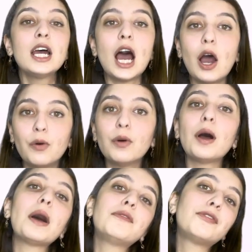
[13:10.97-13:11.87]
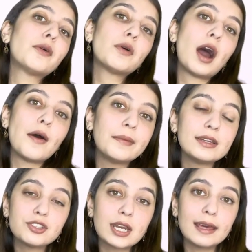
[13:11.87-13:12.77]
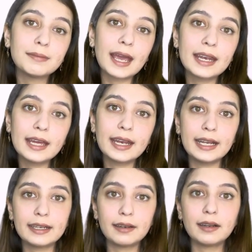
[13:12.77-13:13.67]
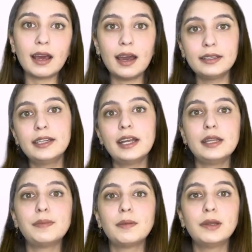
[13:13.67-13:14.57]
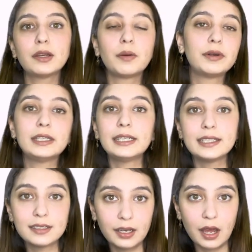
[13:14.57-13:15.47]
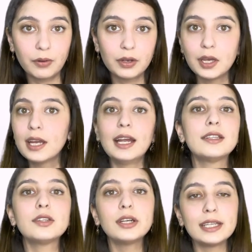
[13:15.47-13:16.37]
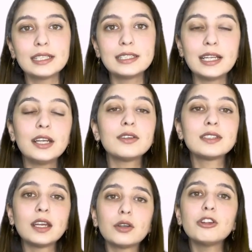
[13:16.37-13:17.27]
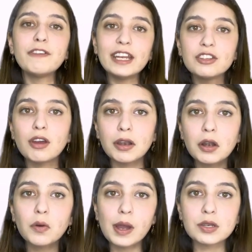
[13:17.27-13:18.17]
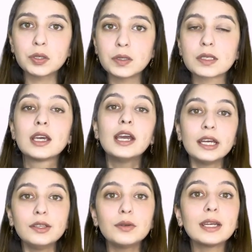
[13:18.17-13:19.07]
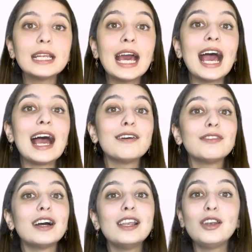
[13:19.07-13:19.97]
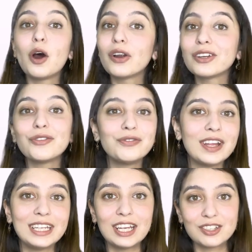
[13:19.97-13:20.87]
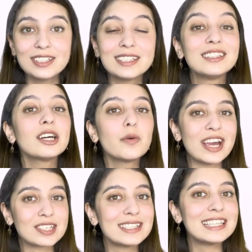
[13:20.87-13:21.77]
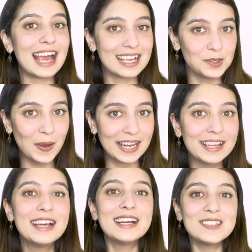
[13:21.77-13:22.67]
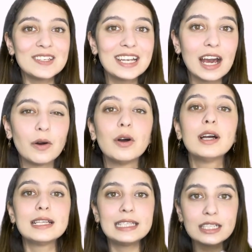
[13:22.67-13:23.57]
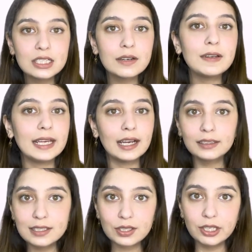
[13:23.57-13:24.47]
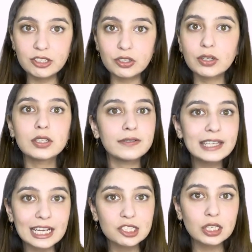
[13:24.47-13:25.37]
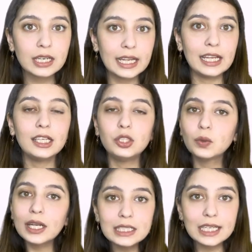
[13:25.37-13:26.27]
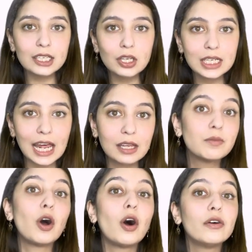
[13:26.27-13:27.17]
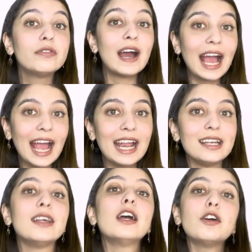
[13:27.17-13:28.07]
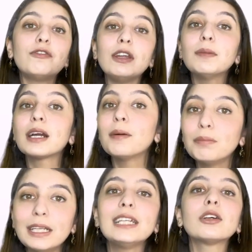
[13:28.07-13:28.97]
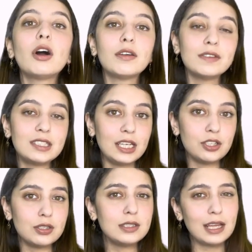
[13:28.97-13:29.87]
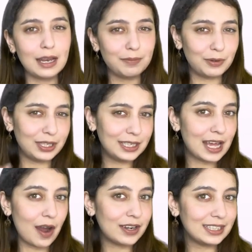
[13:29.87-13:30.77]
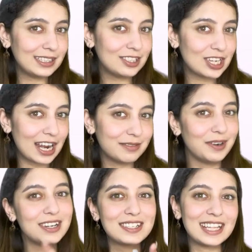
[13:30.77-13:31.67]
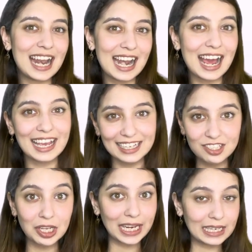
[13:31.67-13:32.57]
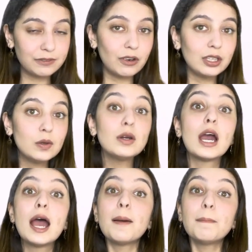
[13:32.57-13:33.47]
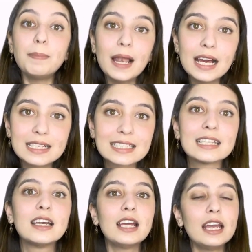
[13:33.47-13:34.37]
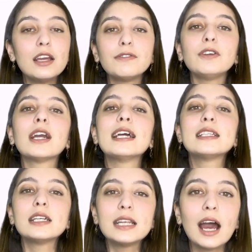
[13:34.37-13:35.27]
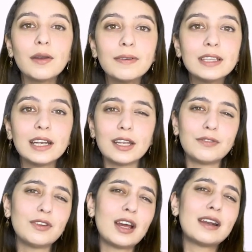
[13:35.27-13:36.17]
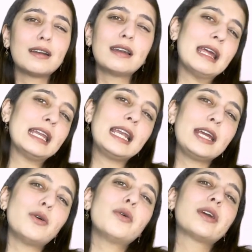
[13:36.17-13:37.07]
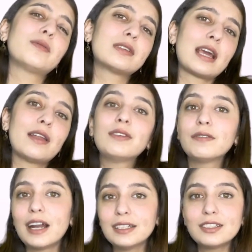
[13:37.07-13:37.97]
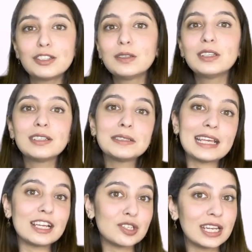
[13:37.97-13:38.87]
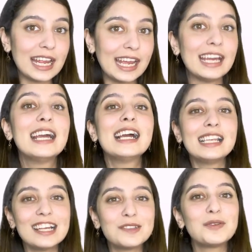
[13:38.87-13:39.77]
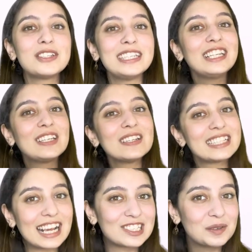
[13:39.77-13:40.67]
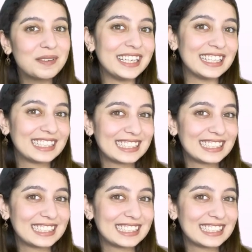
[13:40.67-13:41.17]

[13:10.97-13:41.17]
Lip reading: for how much time can I rent it, are there any public commodities around. It's not necessary to stick to the very general questions. You can have a lot of variations in the questions as well. So now, since you have taken the screenshots of section A, you can take your time off and frame a complete conversations and put it down in the chat box so that I can check it for you. Plus, if you guys are done with it, if you are like, okay, Ms. Khan, we have understood the section A, let's proceed to section B.